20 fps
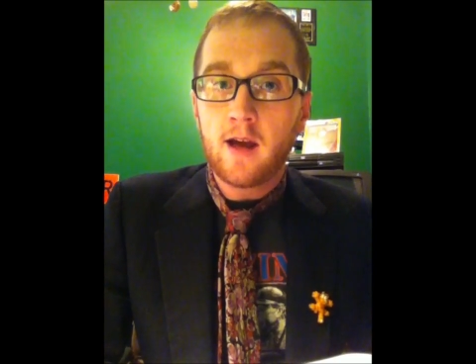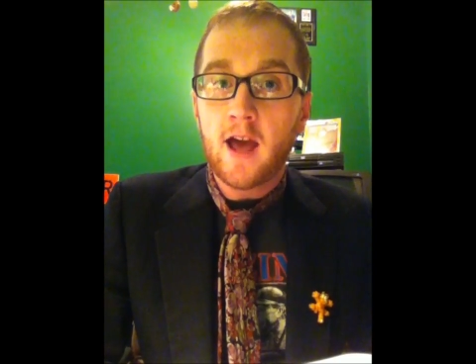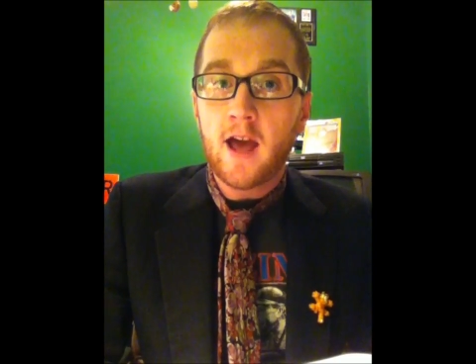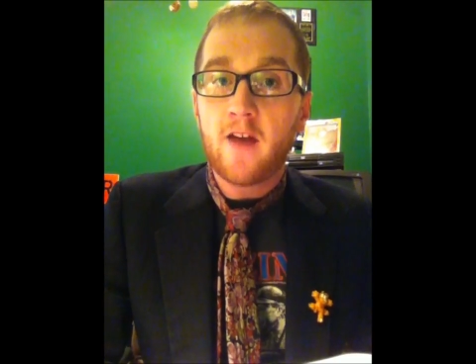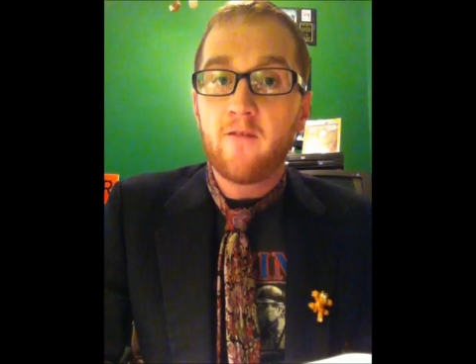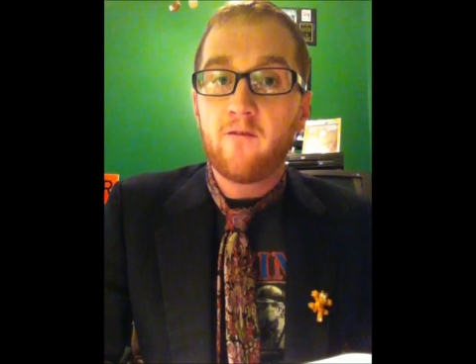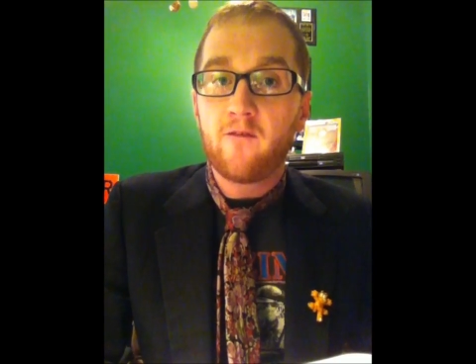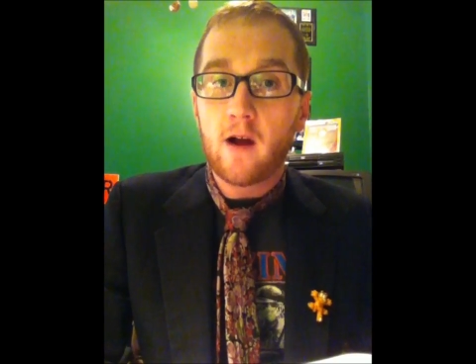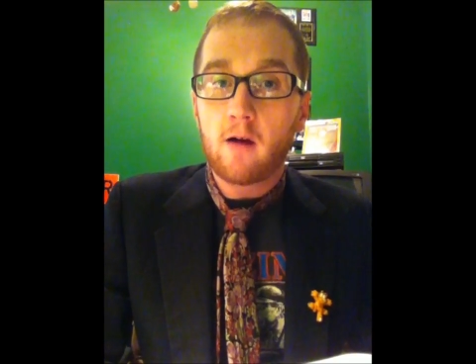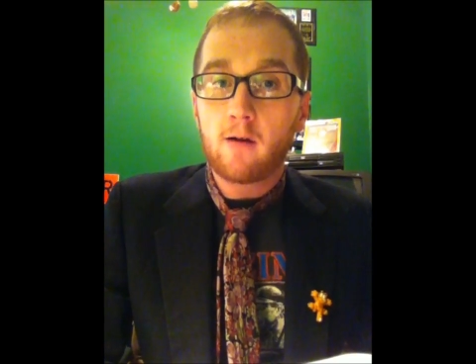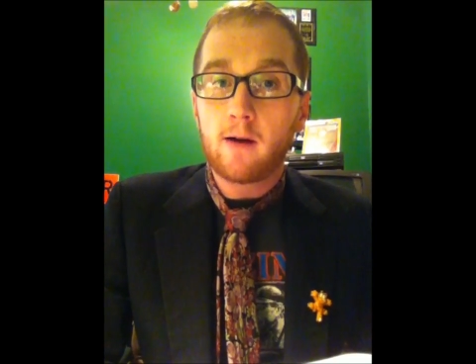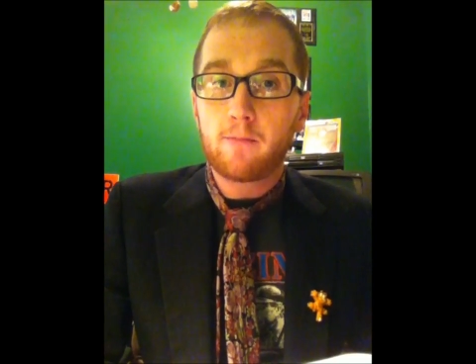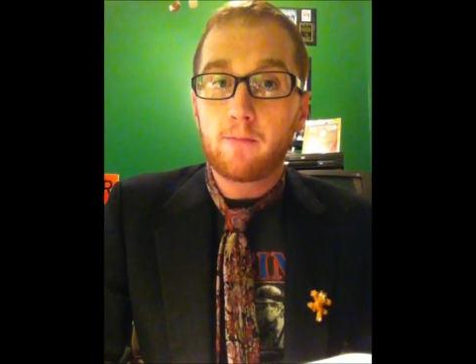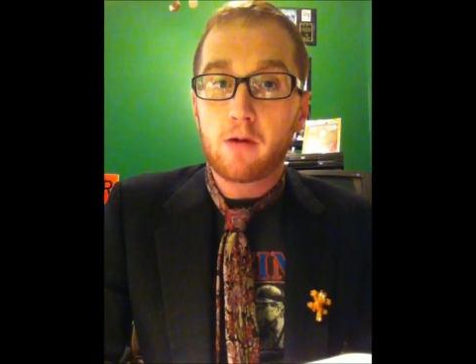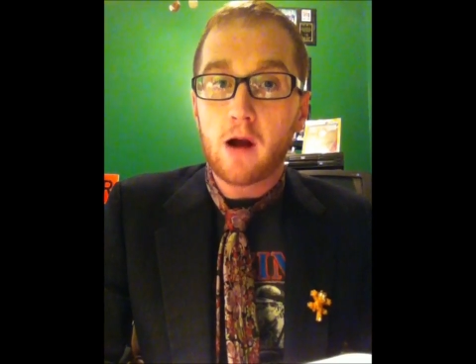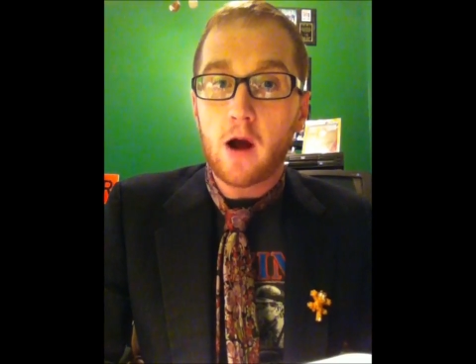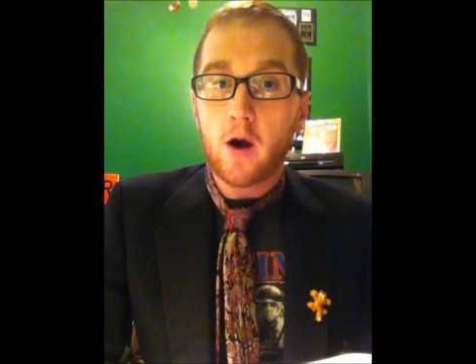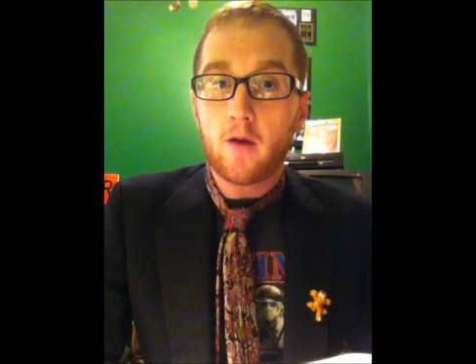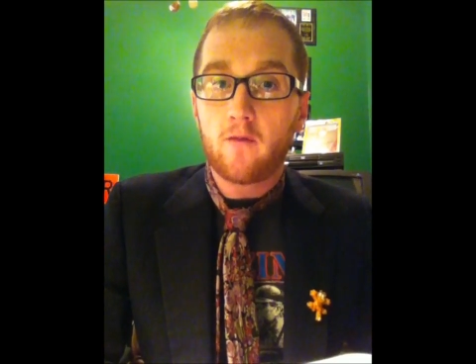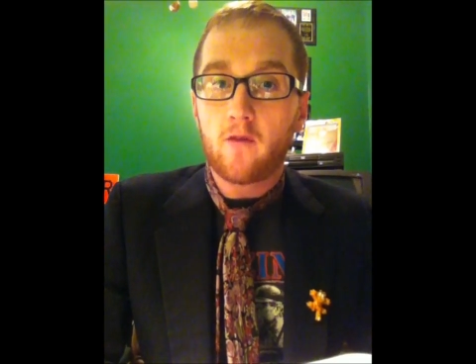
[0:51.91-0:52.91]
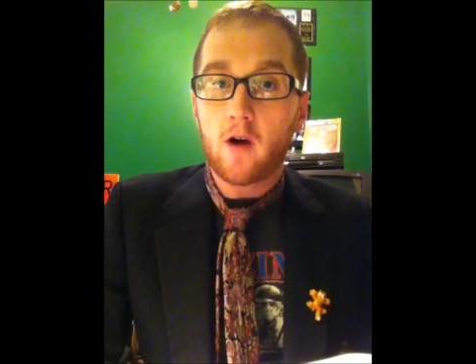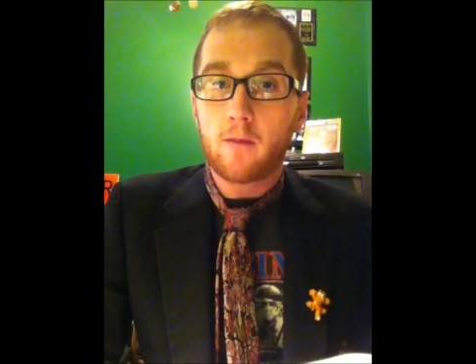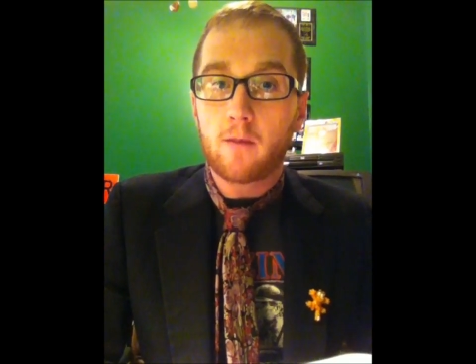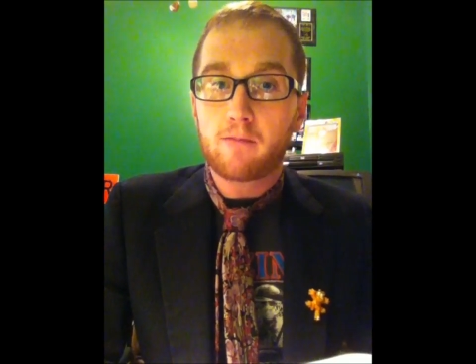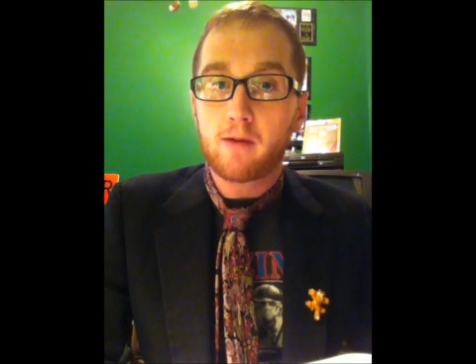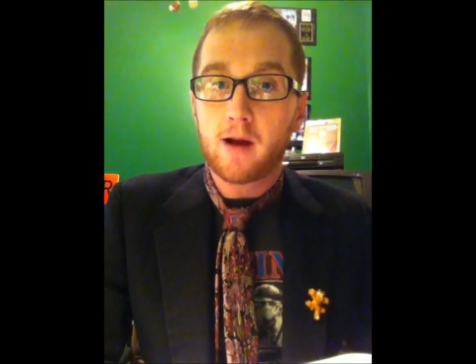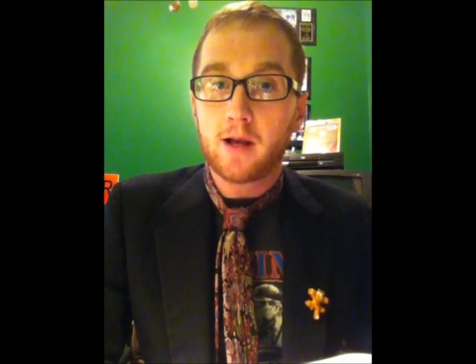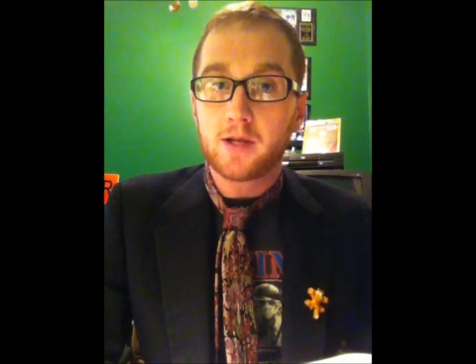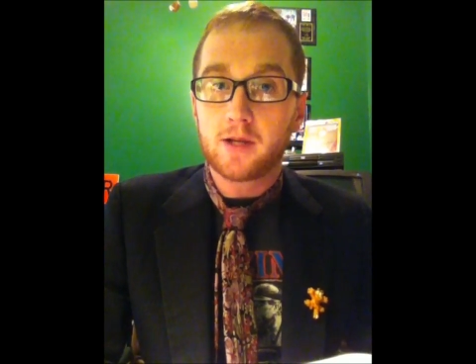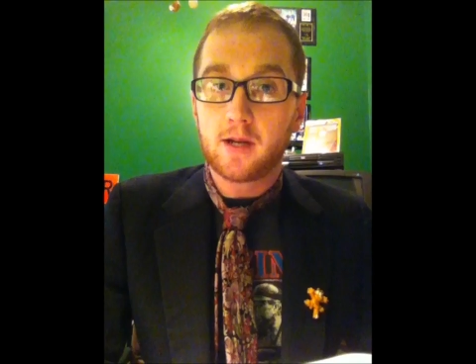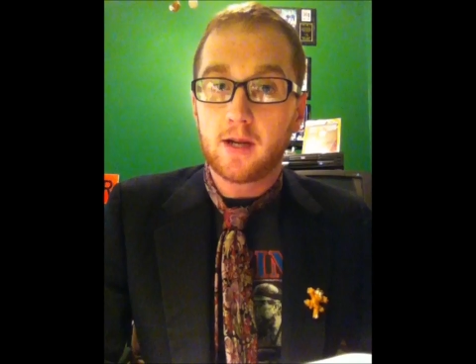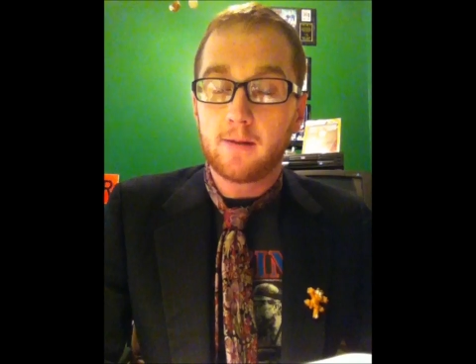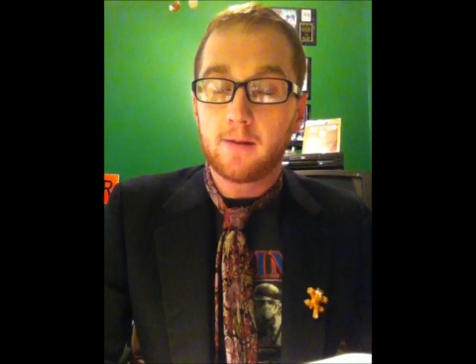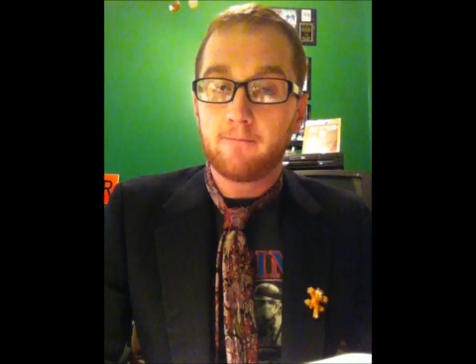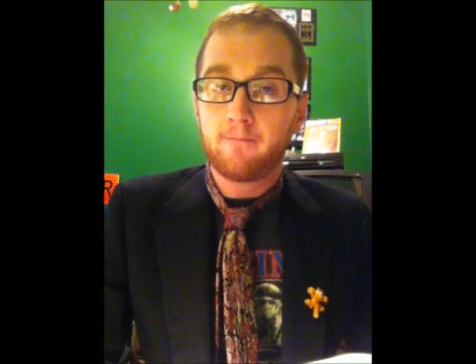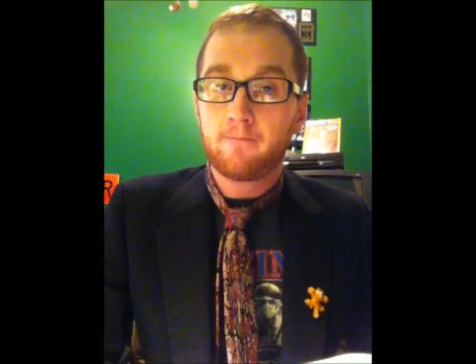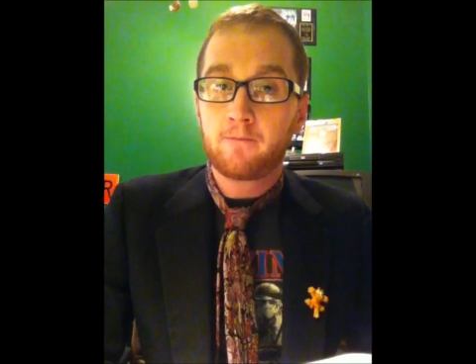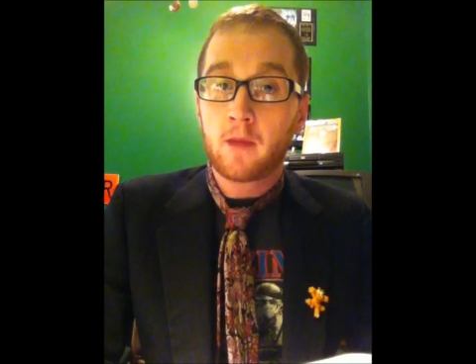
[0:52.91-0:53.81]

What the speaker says: and very proud of our president.